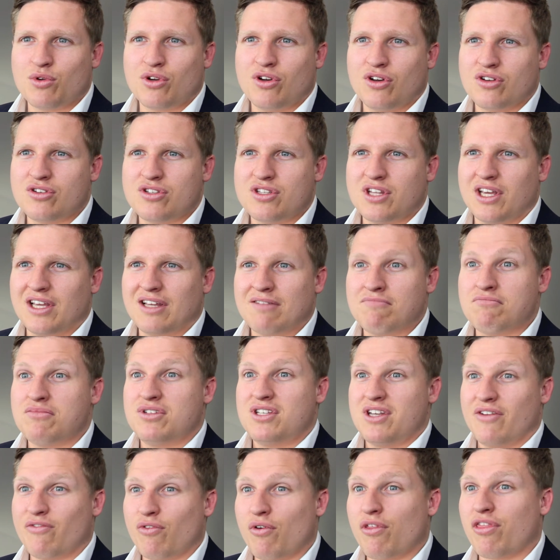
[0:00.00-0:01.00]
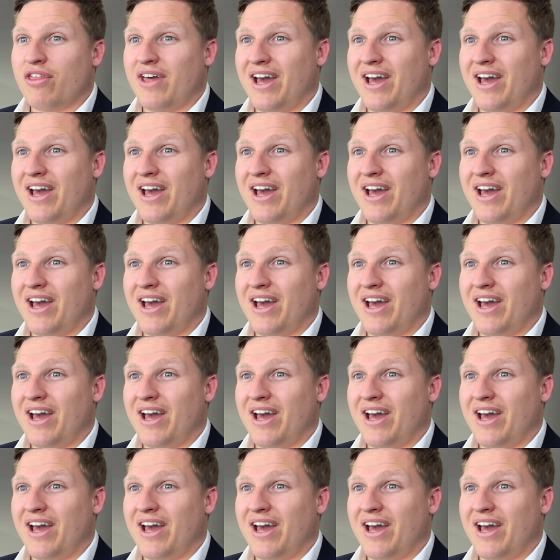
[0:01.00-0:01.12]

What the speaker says: were costing several